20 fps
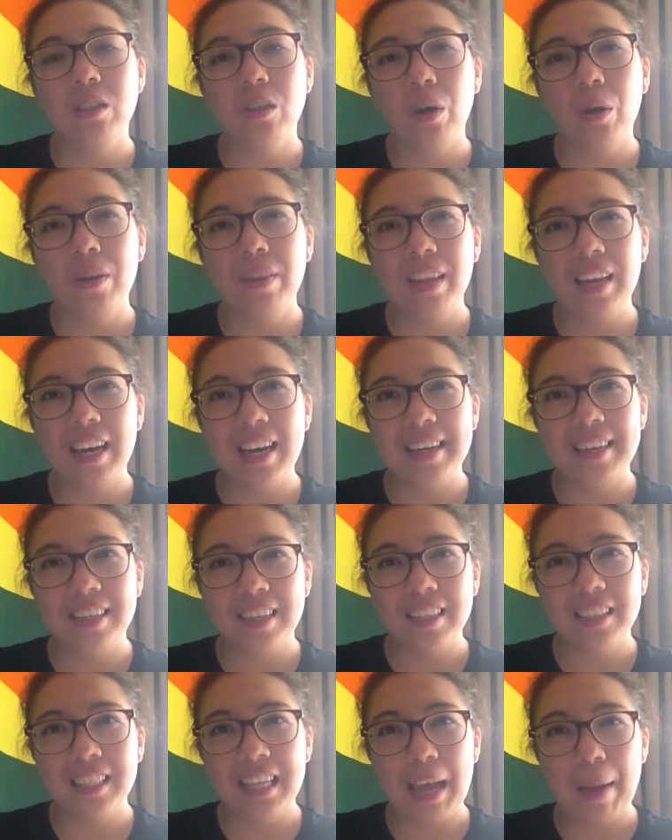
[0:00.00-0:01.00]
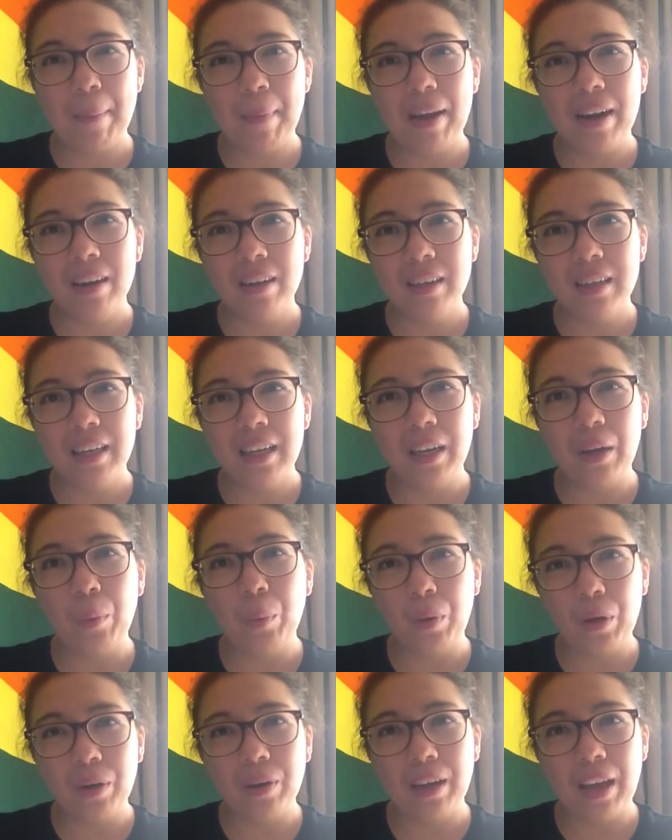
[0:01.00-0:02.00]
know that it does get better.
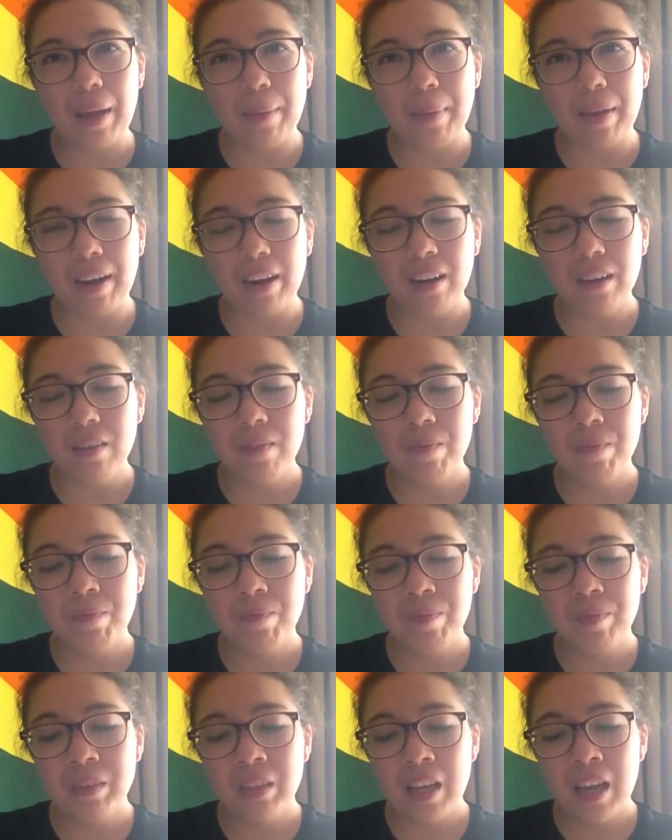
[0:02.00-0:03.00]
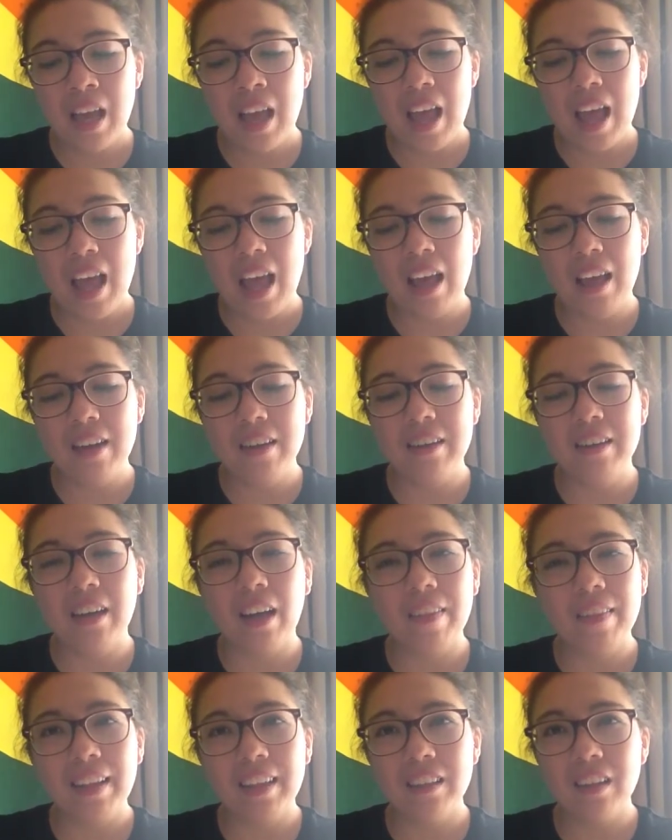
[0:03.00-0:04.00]
It will get better. And
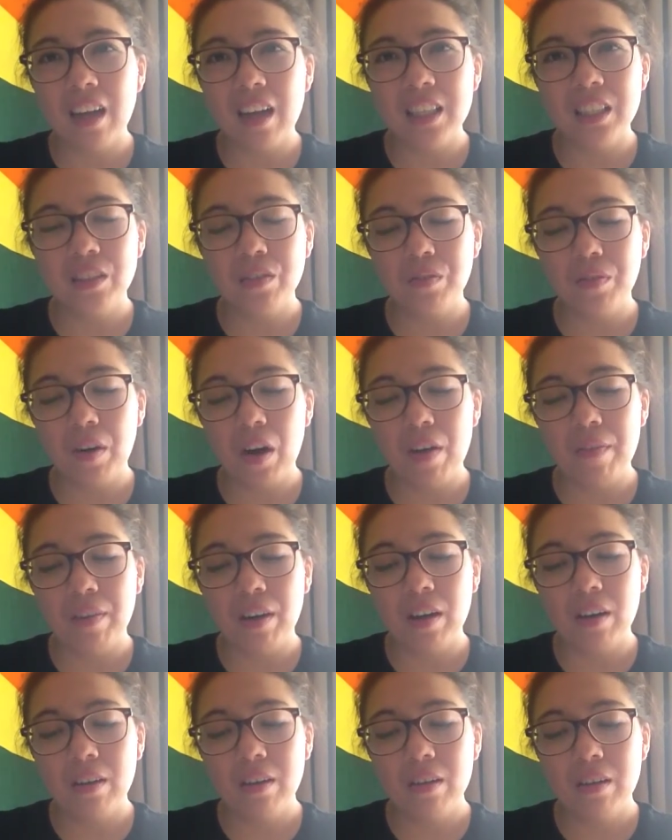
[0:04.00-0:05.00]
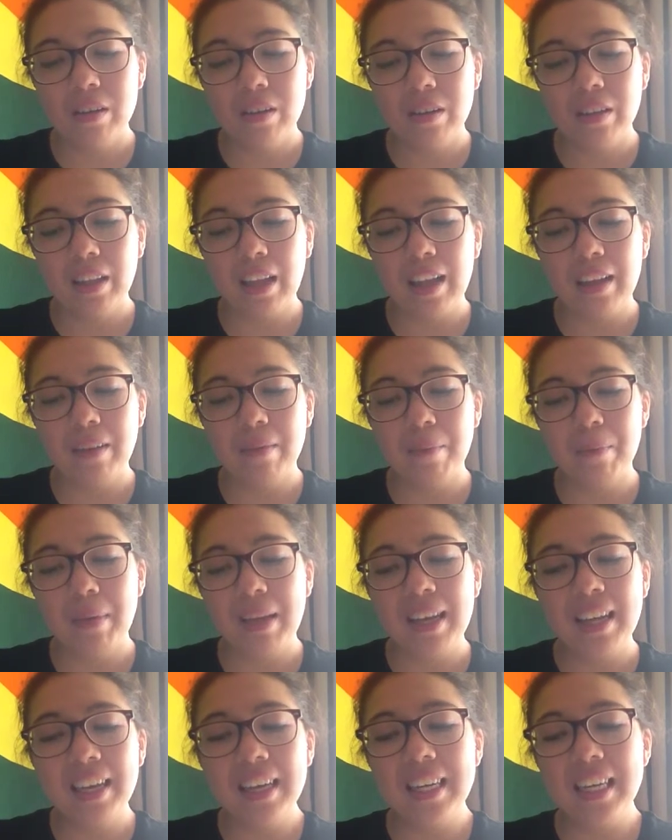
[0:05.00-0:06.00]
nothing lasts forever. Like,
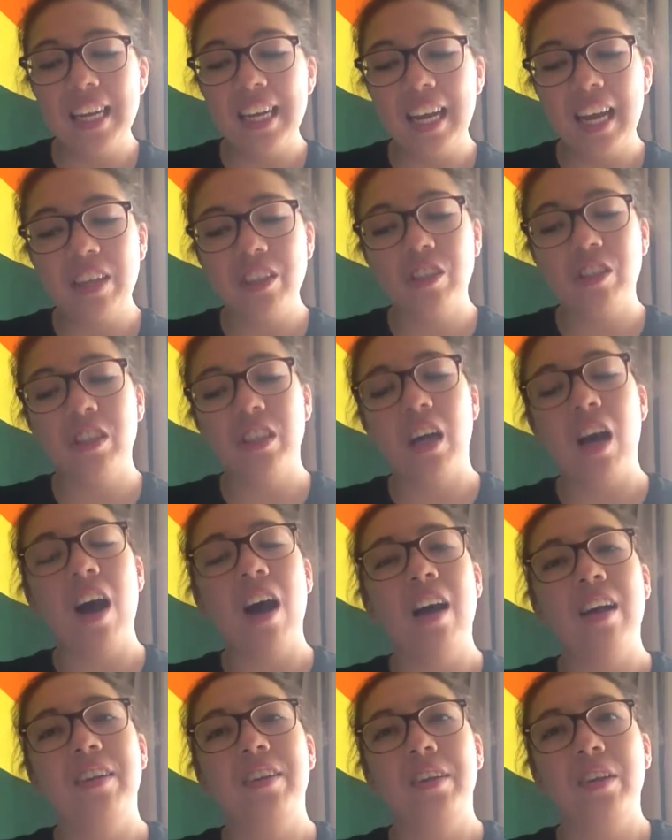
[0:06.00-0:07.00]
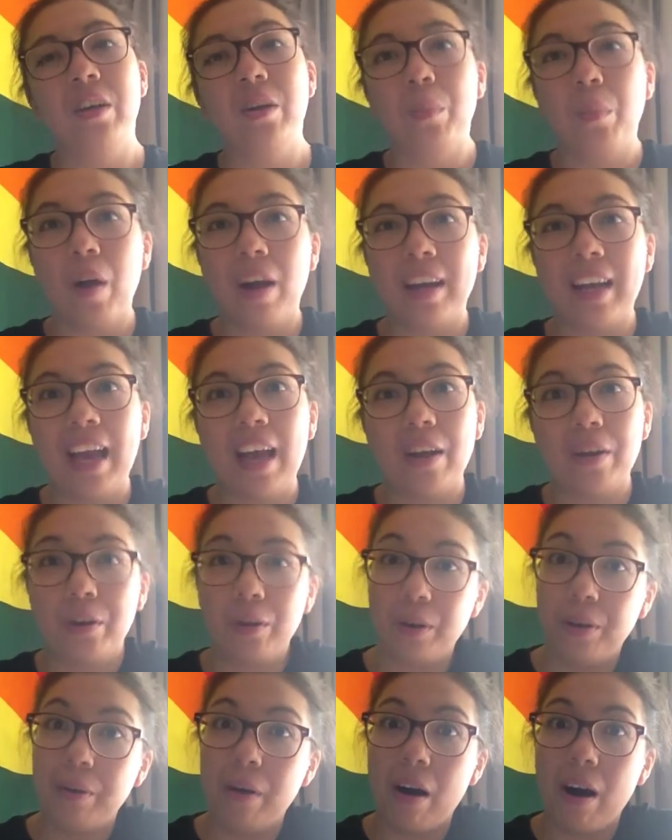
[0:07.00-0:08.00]
being a teenager is hard. You got to work out
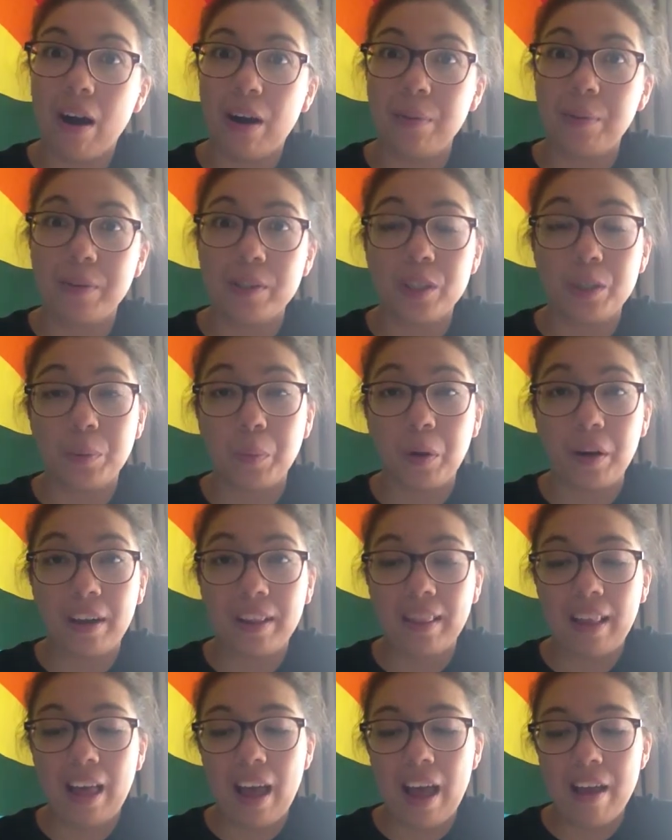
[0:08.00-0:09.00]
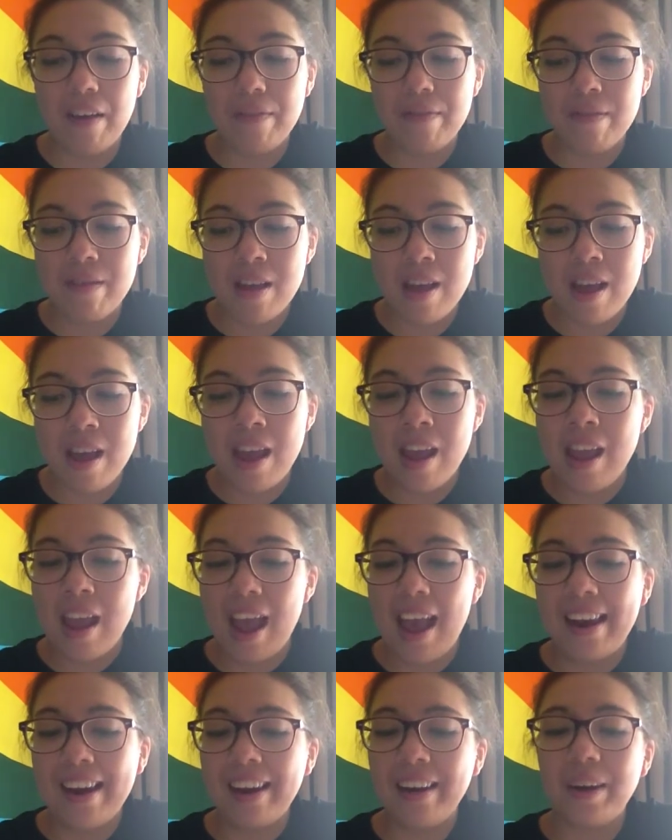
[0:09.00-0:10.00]
who you are, what you want in life.
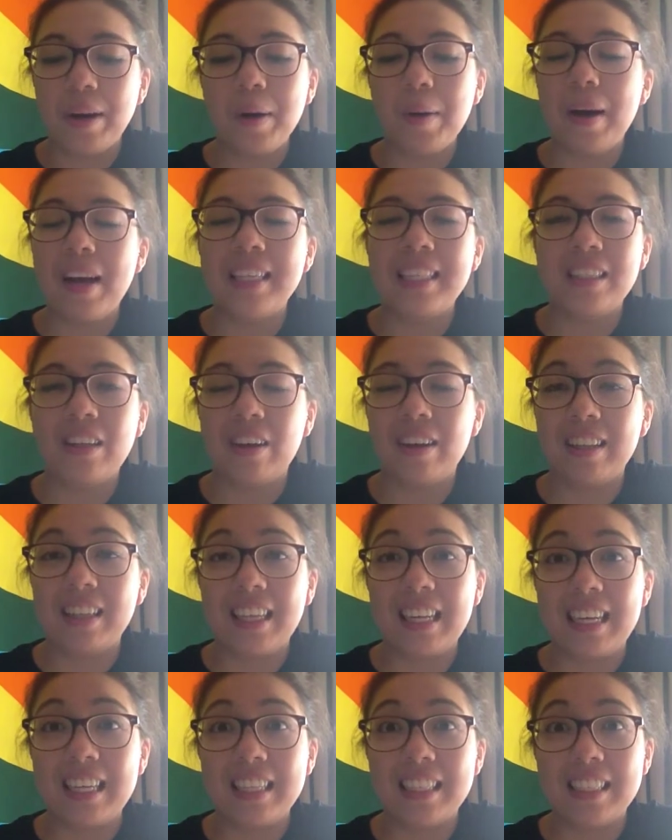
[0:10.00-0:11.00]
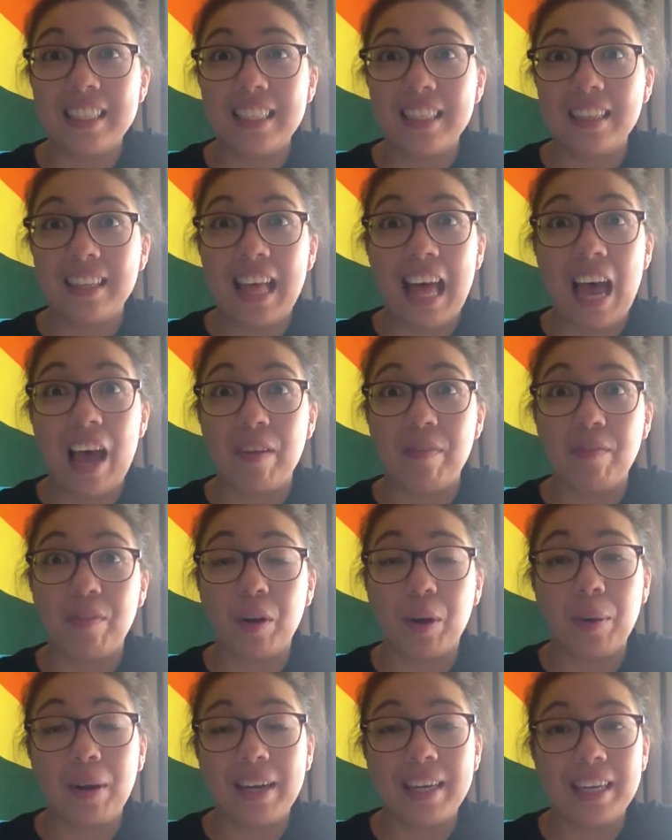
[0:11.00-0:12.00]
And I know I certainly still have
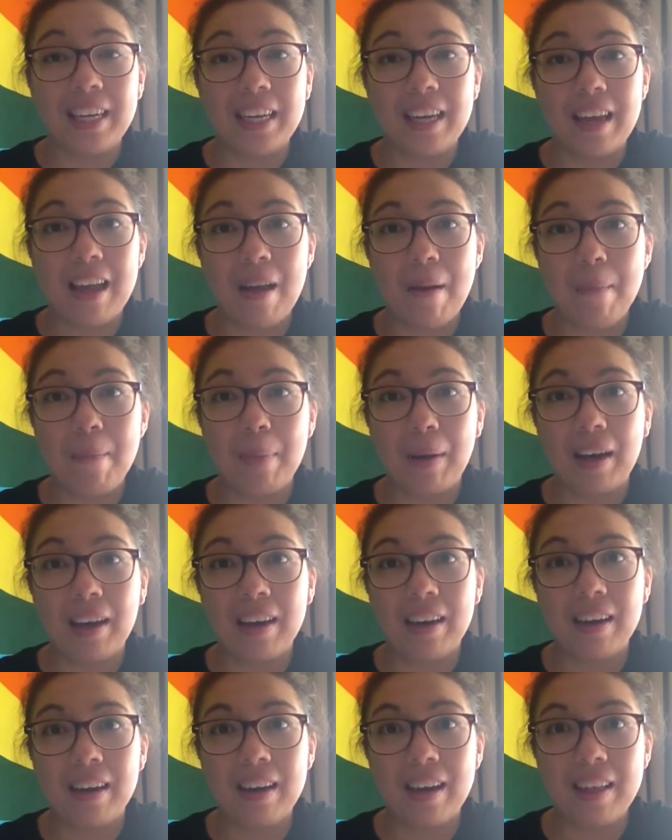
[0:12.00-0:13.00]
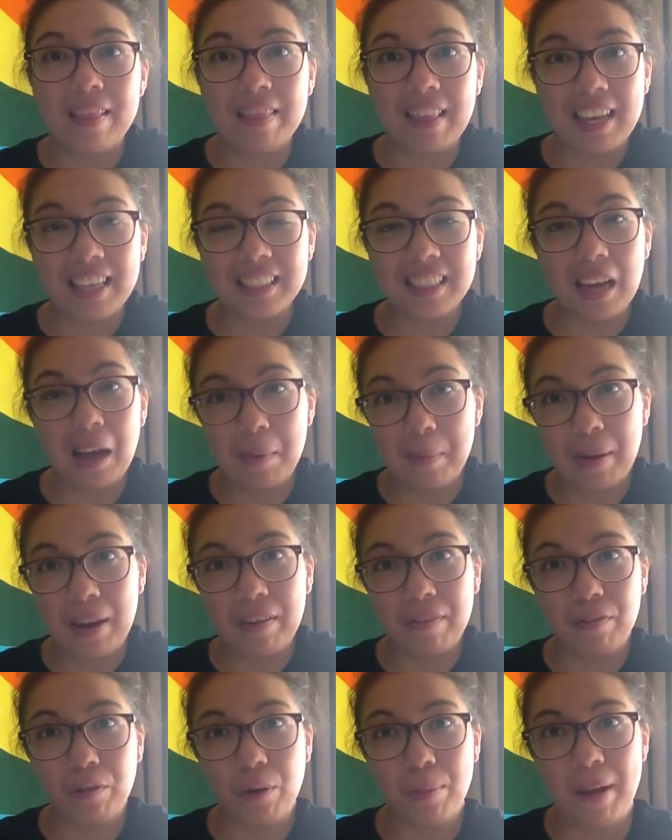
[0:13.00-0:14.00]
no idea, but things are
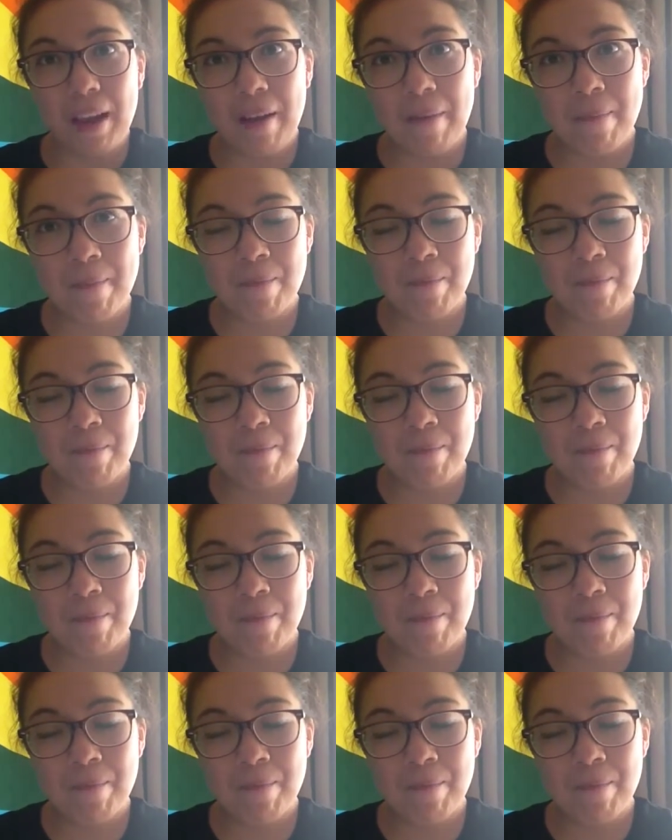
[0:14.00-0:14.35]
better for me.